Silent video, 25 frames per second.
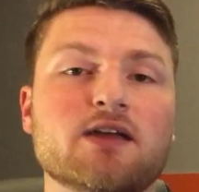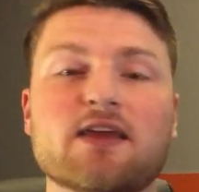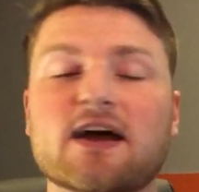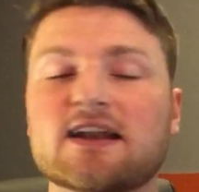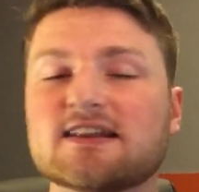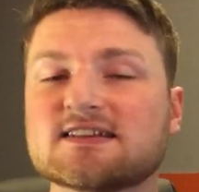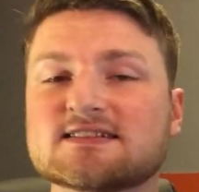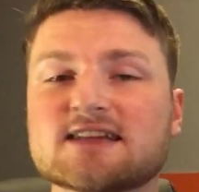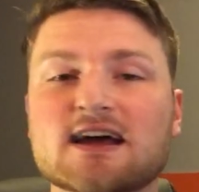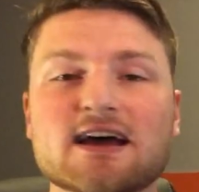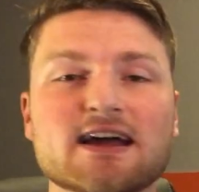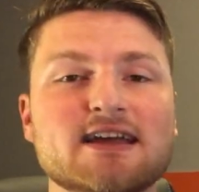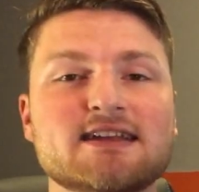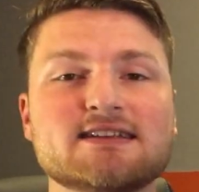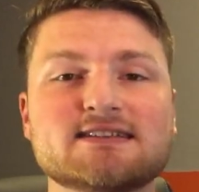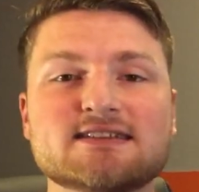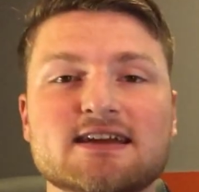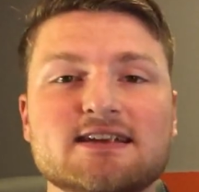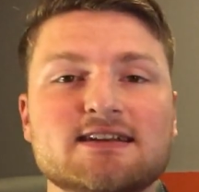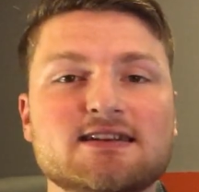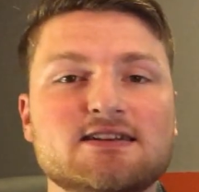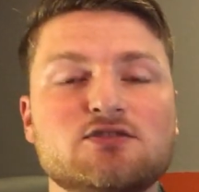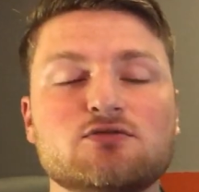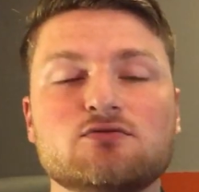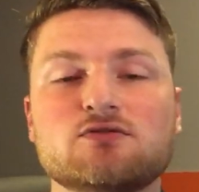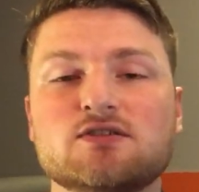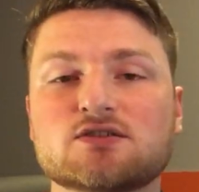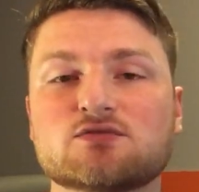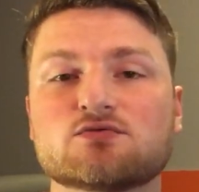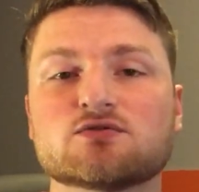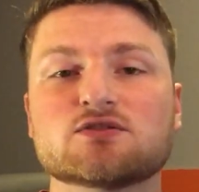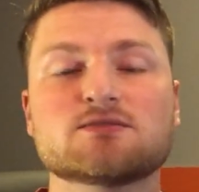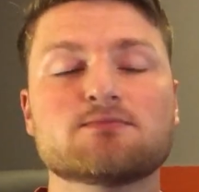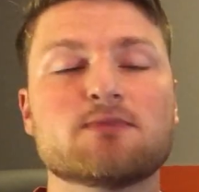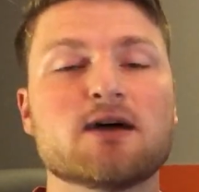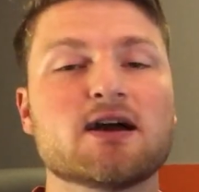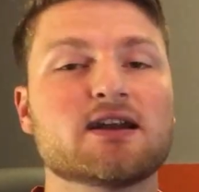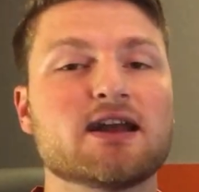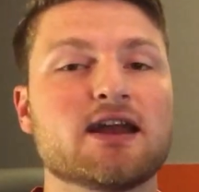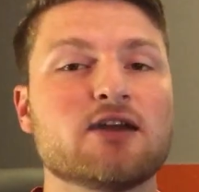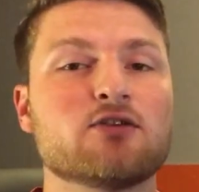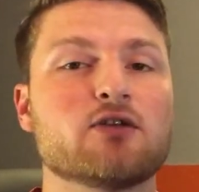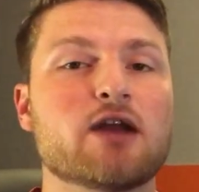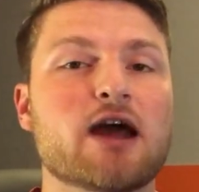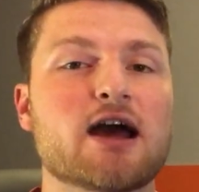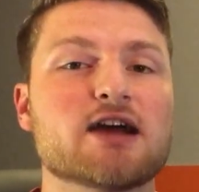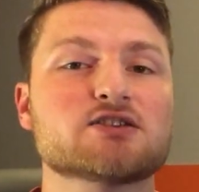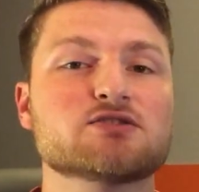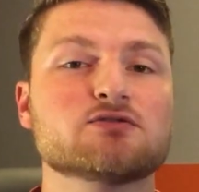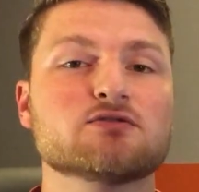And that is not intended to disrespect
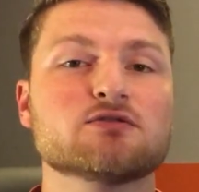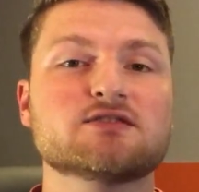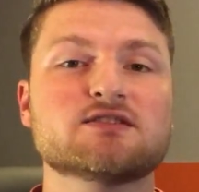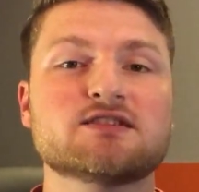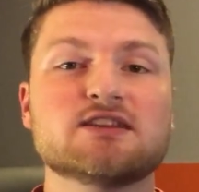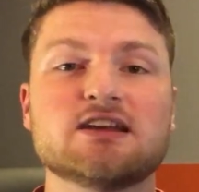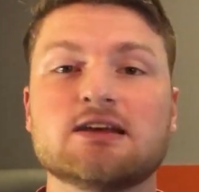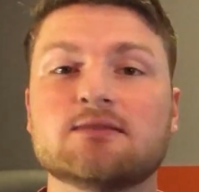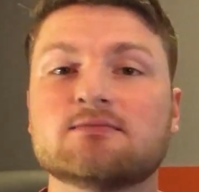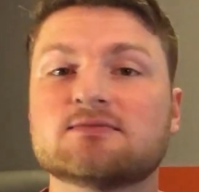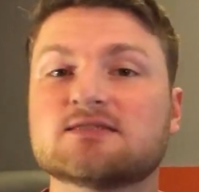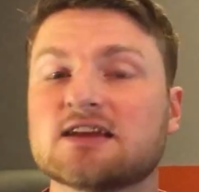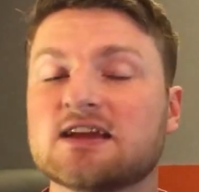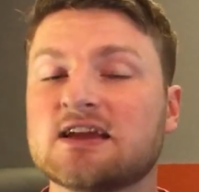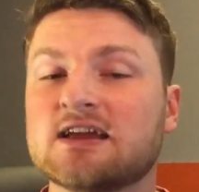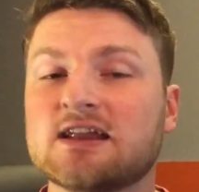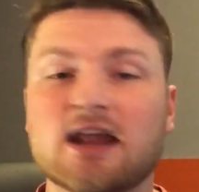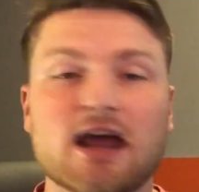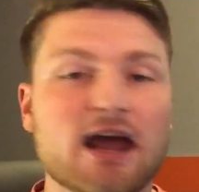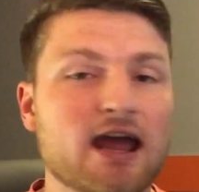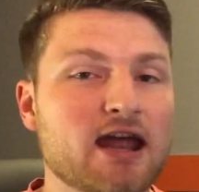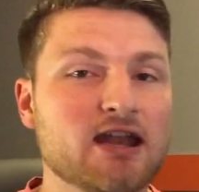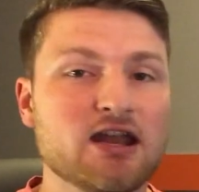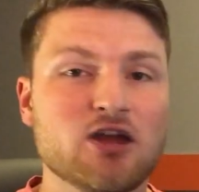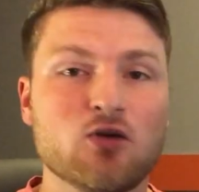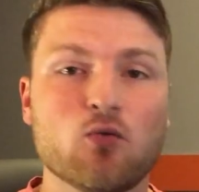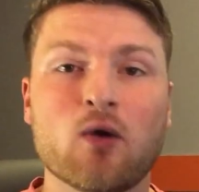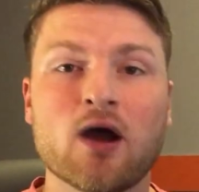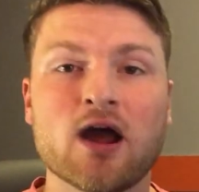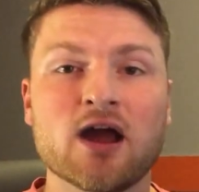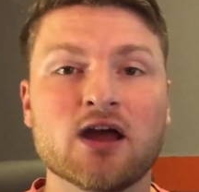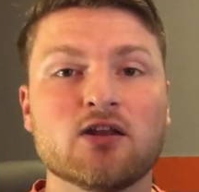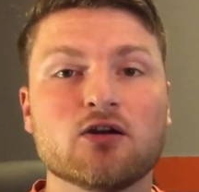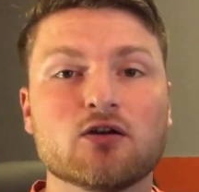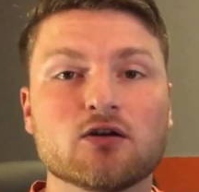international teams in any way.